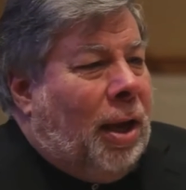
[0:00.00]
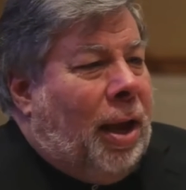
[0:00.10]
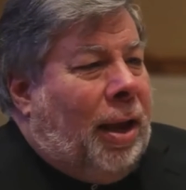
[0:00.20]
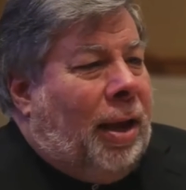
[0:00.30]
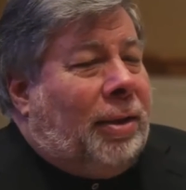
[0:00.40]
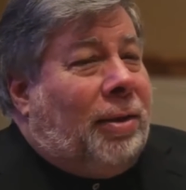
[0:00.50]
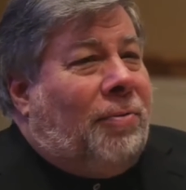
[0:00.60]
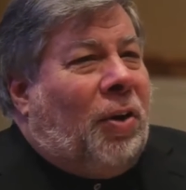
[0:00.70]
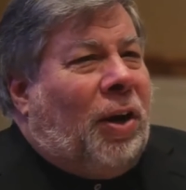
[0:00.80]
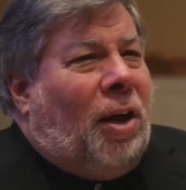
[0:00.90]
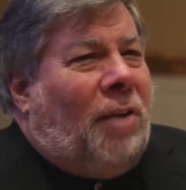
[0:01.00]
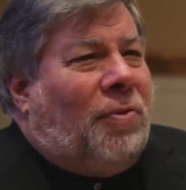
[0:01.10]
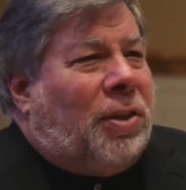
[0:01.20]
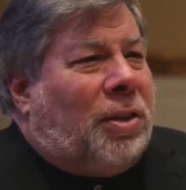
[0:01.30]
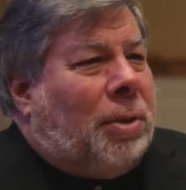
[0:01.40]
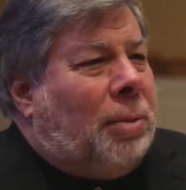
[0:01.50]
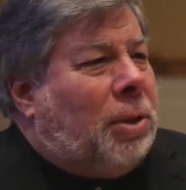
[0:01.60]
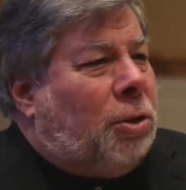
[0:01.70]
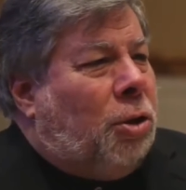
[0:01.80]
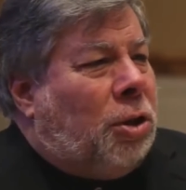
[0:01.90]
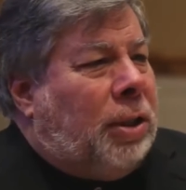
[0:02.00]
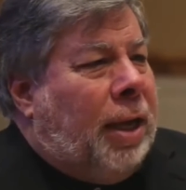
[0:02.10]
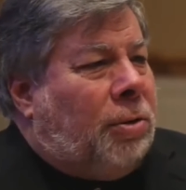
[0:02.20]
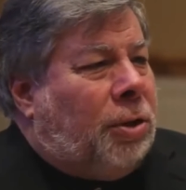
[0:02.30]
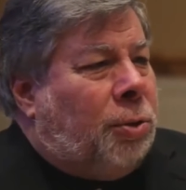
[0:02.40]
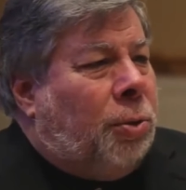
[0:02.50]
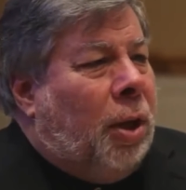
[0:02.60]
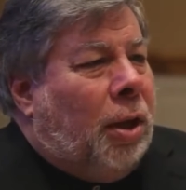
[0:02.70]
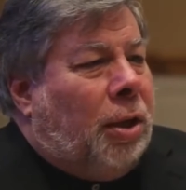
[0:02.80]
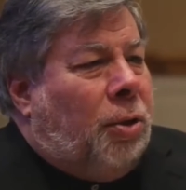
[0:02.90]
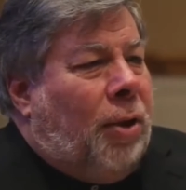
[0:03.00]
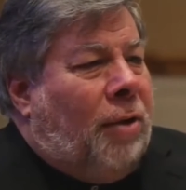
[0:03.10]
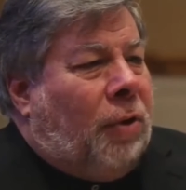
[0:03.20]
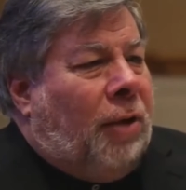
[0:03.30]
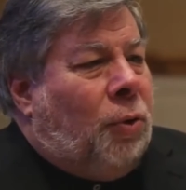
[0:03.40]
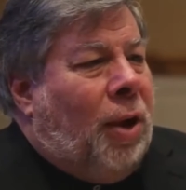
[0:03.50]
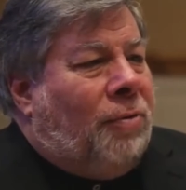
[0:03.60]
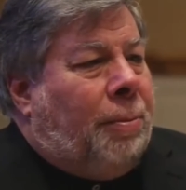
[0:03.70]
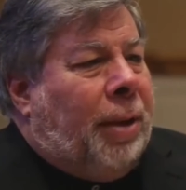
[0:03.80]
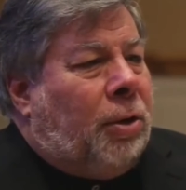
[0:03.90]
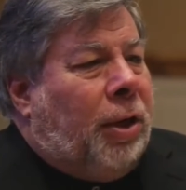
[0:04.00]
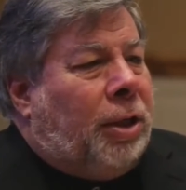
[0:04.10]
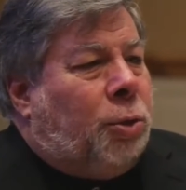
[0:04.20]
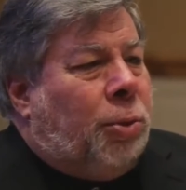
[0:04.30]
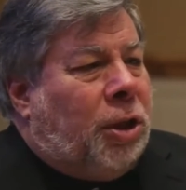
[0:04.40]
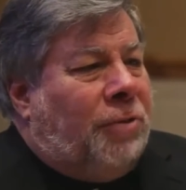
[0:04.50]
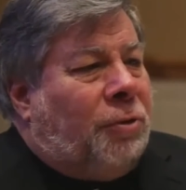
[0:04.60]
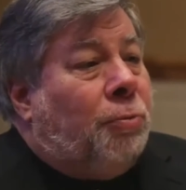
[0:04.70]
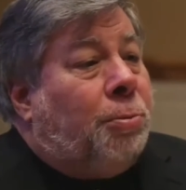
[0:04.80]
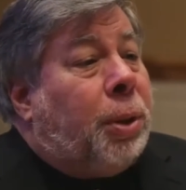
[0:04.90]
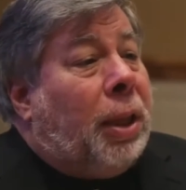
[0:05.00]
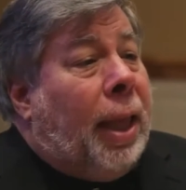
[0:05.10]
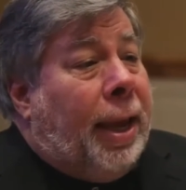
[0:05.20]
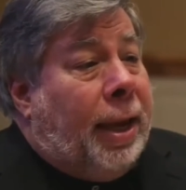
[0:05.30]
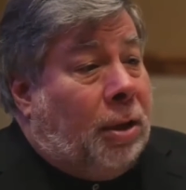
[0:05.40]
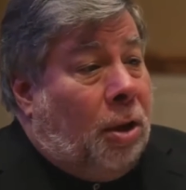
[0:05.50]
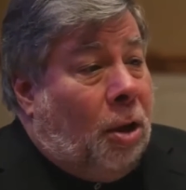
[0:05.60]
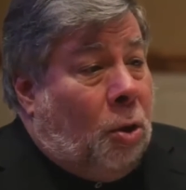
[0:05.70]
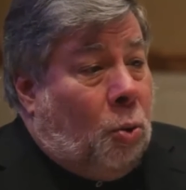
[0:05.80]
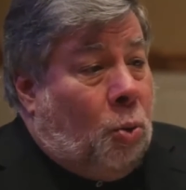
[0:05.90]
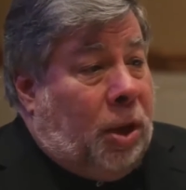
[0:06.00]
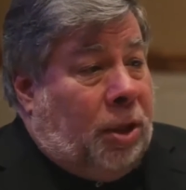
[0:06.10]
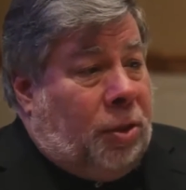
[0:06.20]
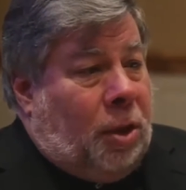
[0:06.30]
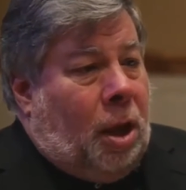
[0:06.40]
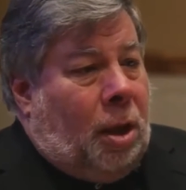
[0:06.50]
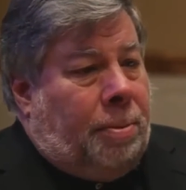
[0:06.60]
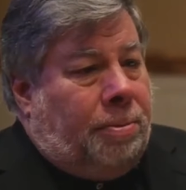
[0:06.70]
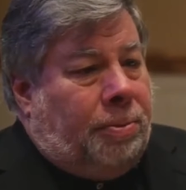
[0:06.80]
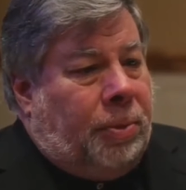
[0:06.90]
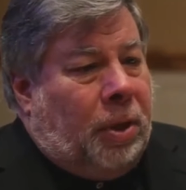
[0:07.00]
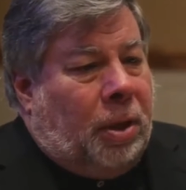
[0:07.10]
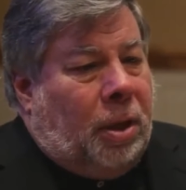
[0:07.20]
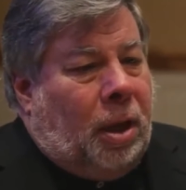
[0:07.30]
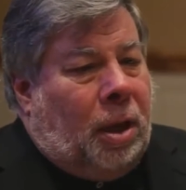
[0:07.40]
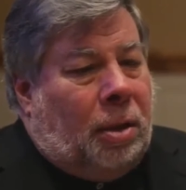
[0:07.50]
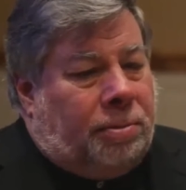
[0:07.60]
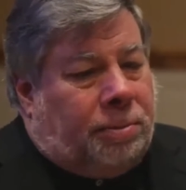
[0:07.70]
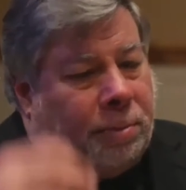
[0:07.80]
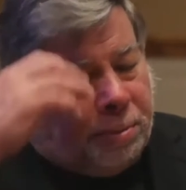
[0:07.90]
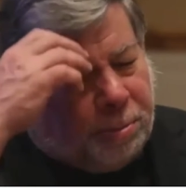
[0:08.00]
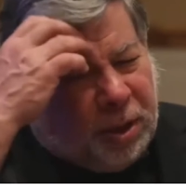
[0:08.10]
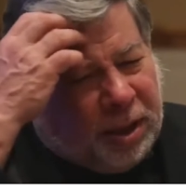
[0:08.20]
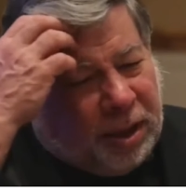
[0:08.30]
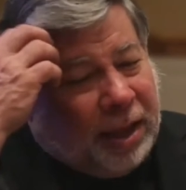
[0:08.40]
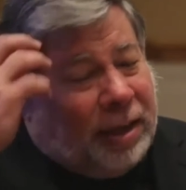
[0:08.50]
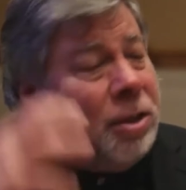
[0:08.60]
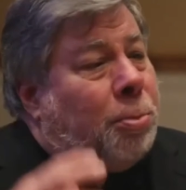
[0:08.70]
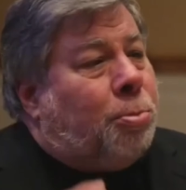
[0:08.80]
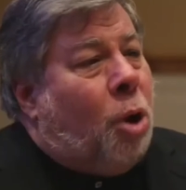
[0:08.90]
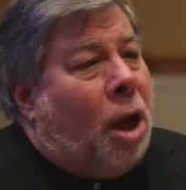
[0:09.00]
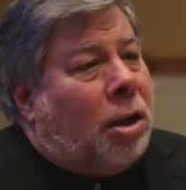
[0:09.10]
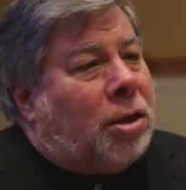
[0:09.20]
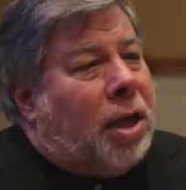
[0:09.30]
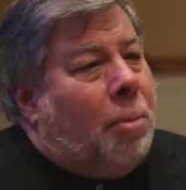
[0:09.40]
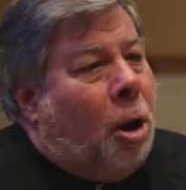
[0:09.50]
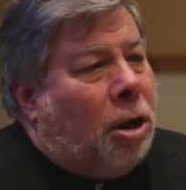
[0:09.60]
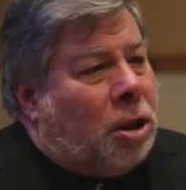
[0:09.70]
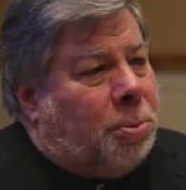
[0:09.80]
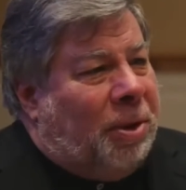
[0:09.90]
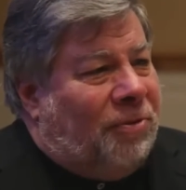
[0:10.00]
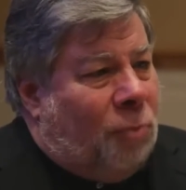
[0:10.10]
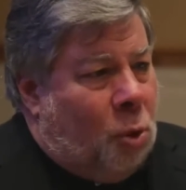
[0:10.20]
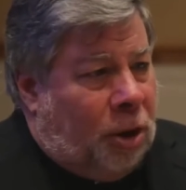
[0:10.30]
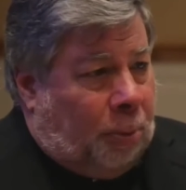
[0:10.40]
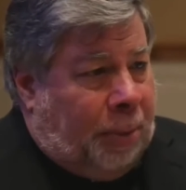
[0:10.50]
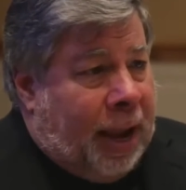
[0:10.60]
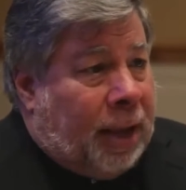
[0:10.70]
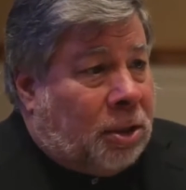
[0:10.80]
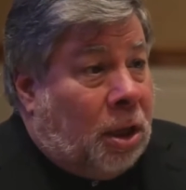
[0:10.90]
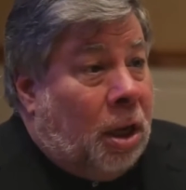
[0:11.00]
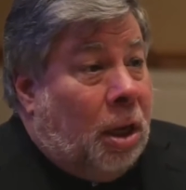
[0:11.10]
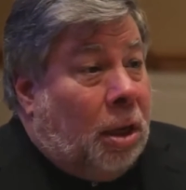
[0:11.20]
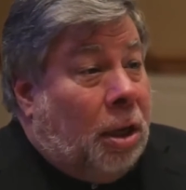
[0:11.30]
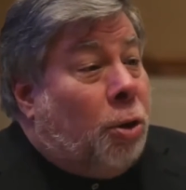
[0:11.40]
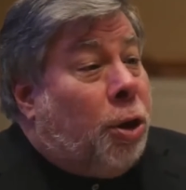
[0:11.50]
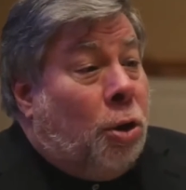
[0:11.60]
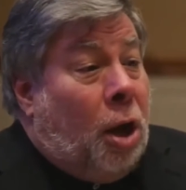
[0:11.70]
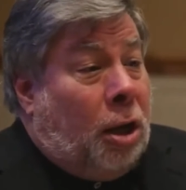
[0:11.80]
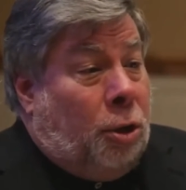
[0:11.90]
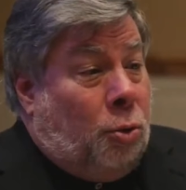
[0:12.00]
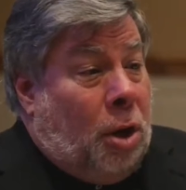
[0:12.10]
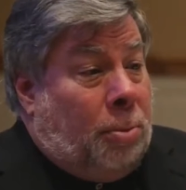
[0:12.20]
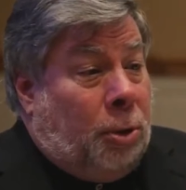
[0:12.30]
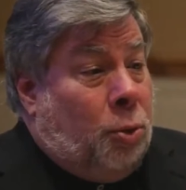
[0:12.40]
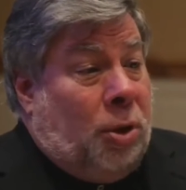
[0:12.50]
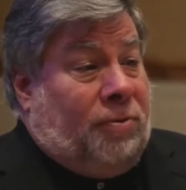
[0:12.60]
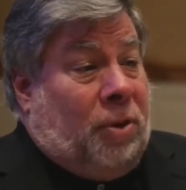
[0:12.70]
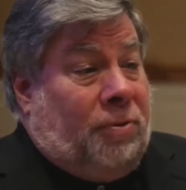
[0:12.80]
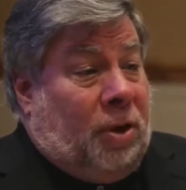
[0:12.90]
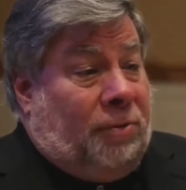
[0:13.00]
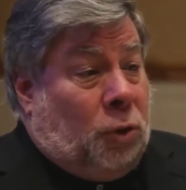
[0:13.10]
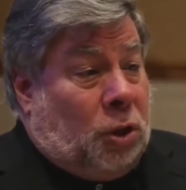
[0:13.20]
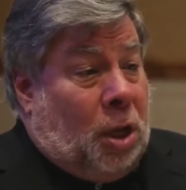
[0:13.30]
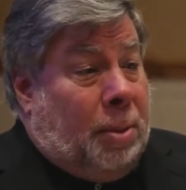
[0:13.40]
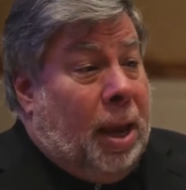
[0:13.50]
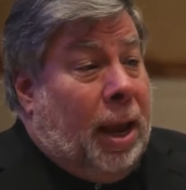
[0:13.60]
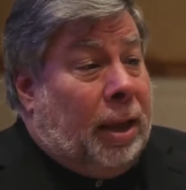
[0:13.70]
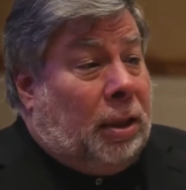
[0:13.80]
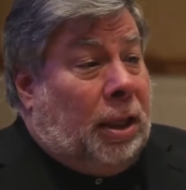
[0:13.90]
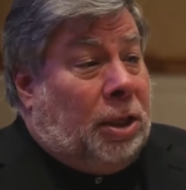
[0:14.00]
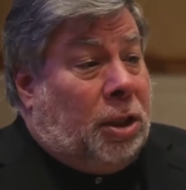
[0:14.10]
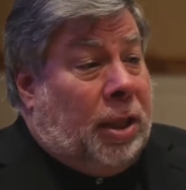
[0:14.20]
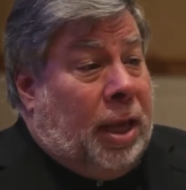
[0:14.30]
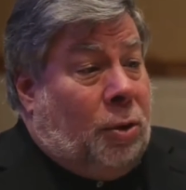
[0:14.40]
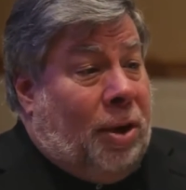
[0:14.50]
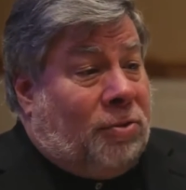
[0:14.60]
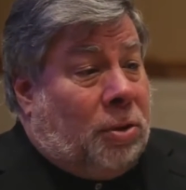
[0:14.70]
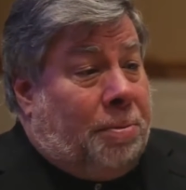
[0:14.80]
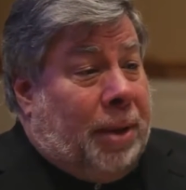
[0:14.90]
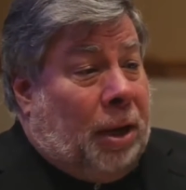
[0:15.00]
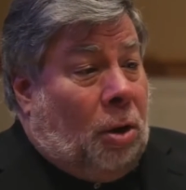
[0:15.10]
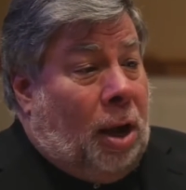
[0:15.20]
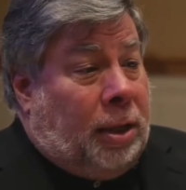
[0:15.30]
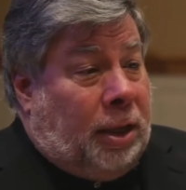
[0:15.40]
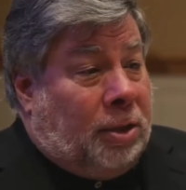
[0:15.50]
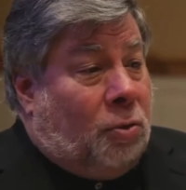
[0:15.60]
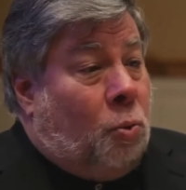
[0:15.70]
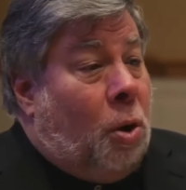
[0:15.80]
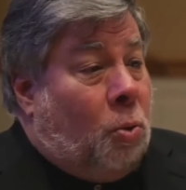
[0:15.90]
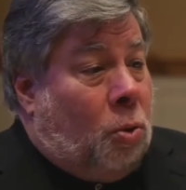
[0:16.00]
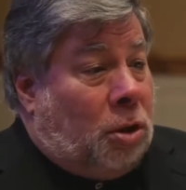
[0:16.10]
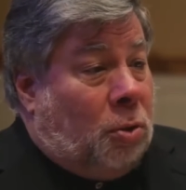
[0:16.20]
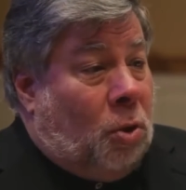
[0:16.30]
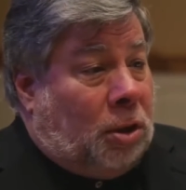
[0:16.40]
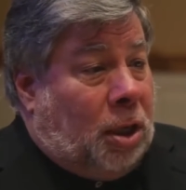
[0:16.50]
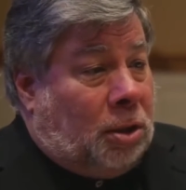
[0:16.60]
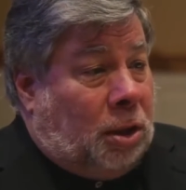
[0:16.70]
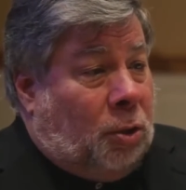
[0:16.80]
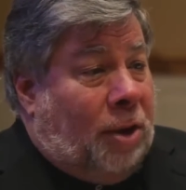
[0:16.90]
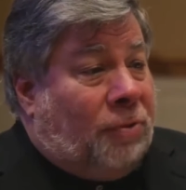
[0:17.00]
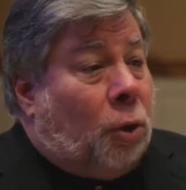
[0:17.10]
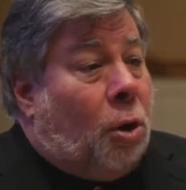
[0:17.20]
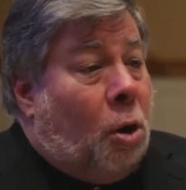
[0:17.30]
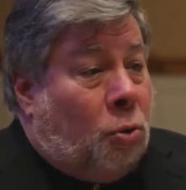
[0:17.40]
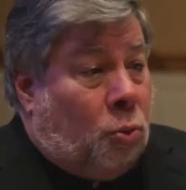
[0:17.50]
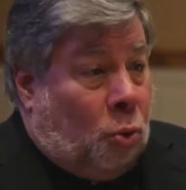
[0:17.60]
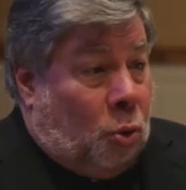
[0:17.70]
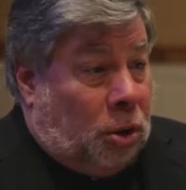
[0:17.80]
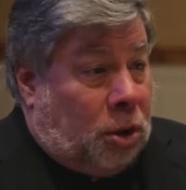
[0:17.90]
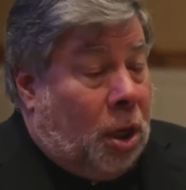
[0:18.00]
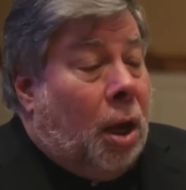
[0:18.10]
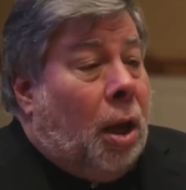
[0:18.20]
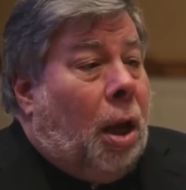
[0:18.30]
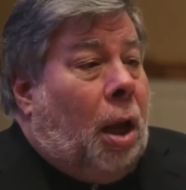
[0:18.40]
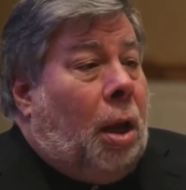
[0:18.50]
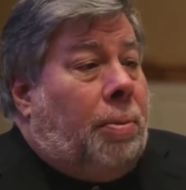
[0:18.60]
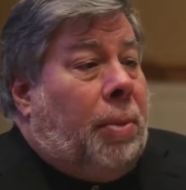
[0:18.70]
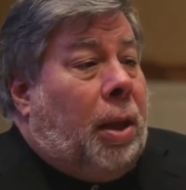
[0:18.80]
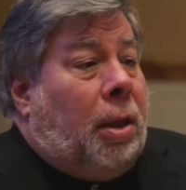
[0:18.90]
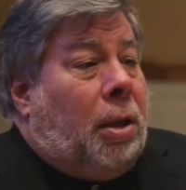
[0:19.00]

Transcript: And very often, sometimes it turns down to you have, if you have a better intuition, if you played with um, um, ideas of products and markets before in your past. Yeah you know, you're not a newcomer doing it for the very first time. At least then you have some better ideas of what works and what doesn't. You have your own rules. Yes. Um, yeah.